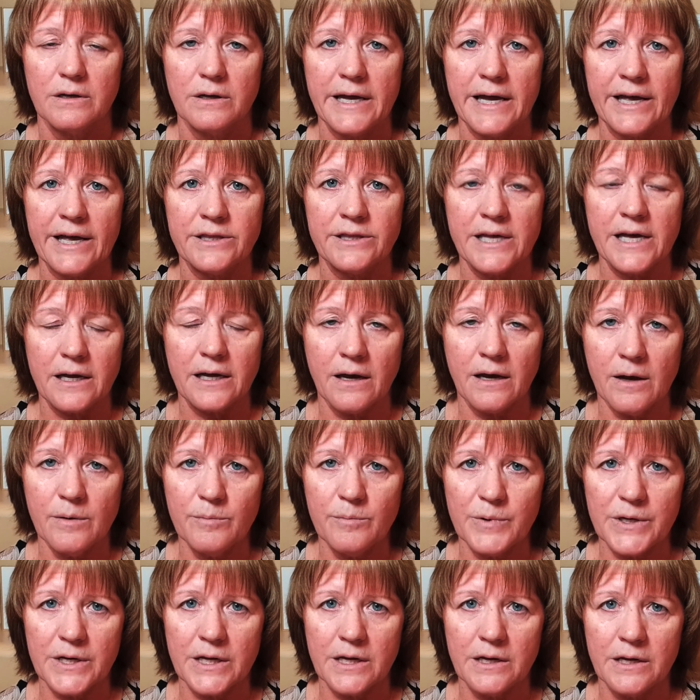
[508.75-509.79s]
at that
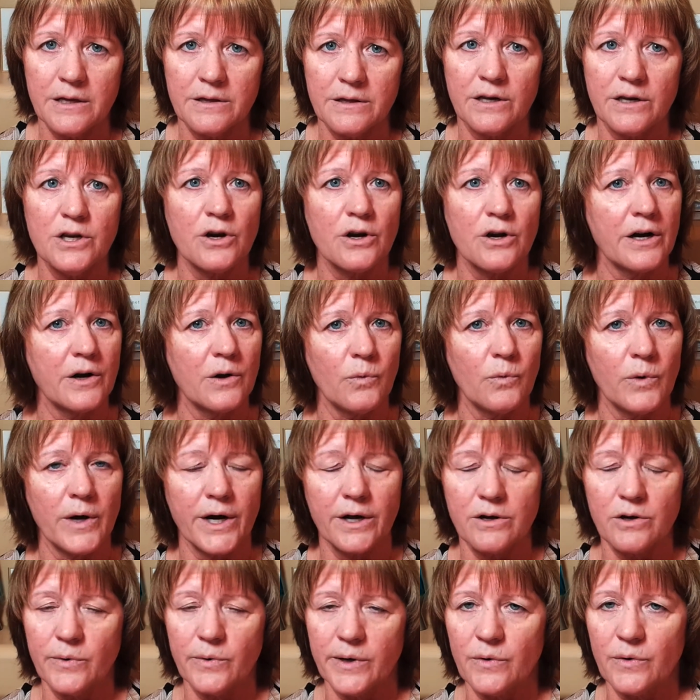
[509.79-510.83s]
company, then you're going to want
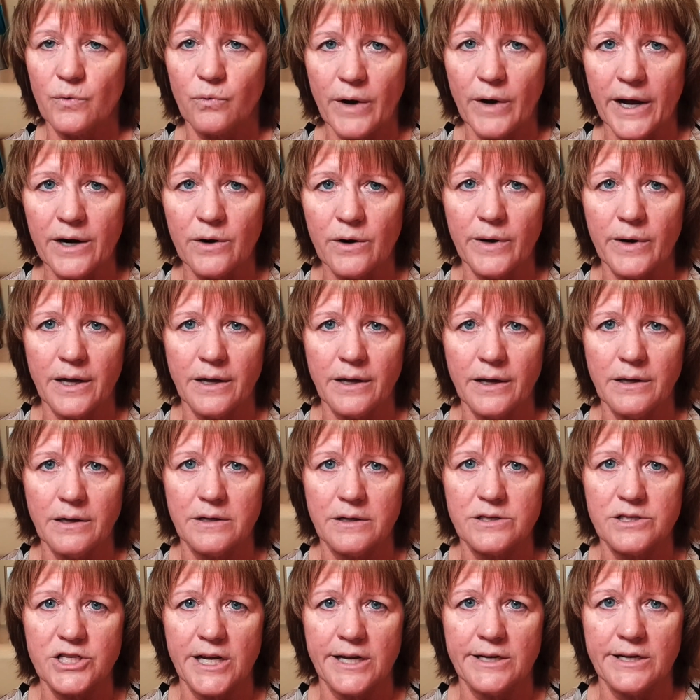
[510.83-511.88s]
to go in right away
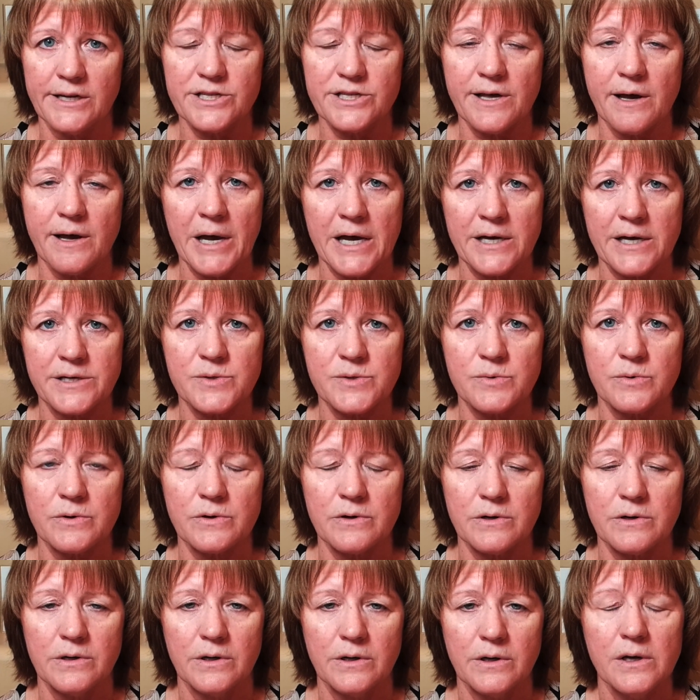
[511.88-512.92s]
and change that
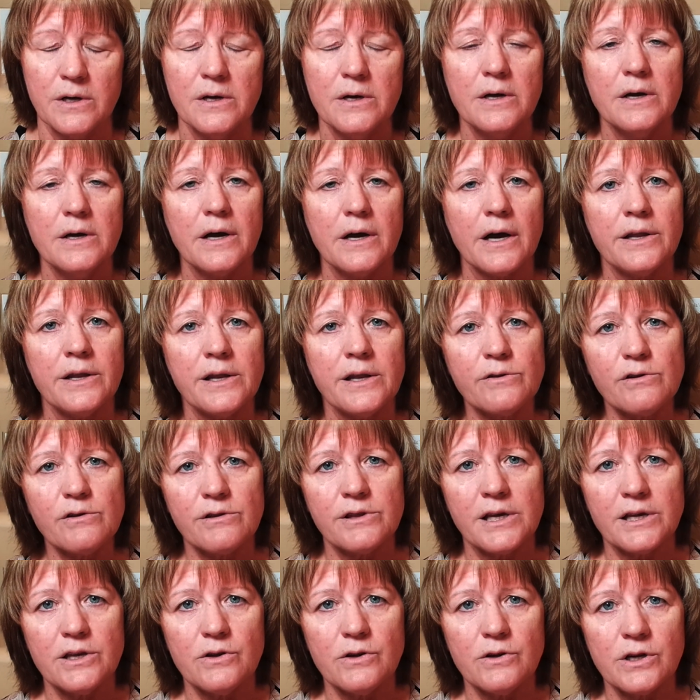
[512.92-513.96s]
password. Another
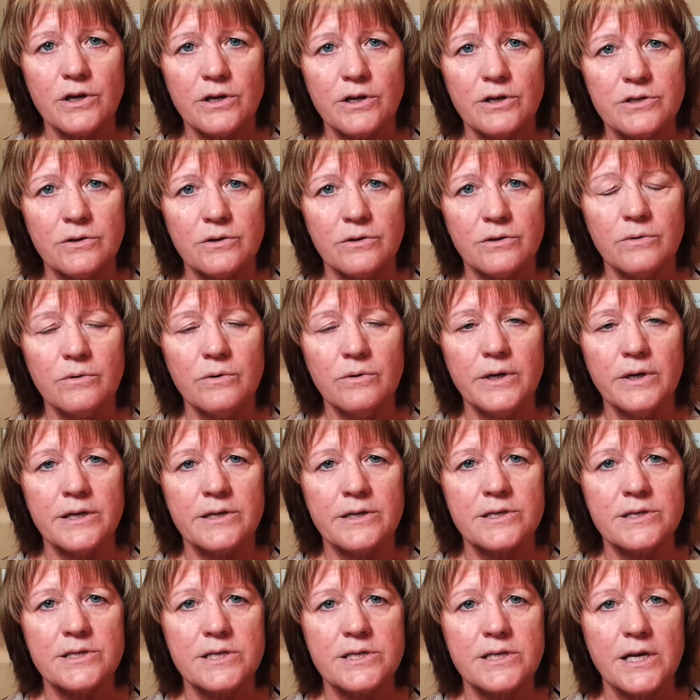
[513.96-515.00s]
thing you could do
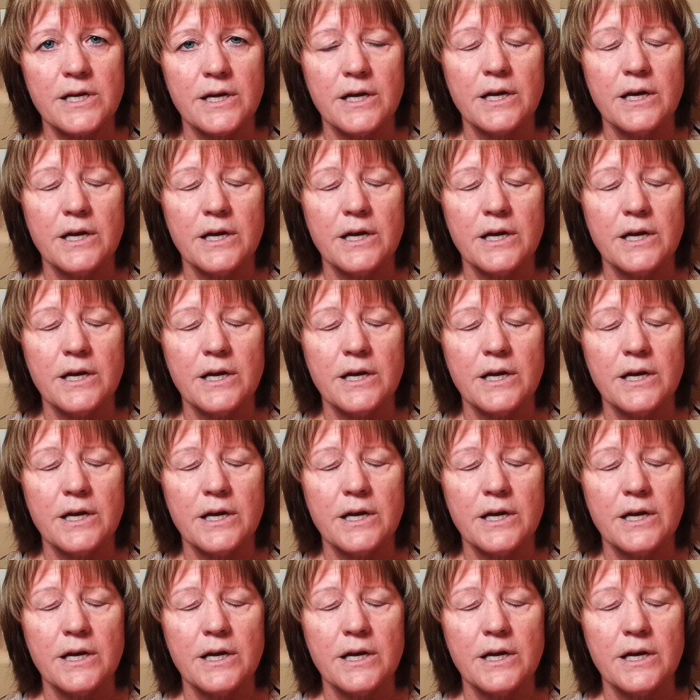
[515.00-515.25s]
is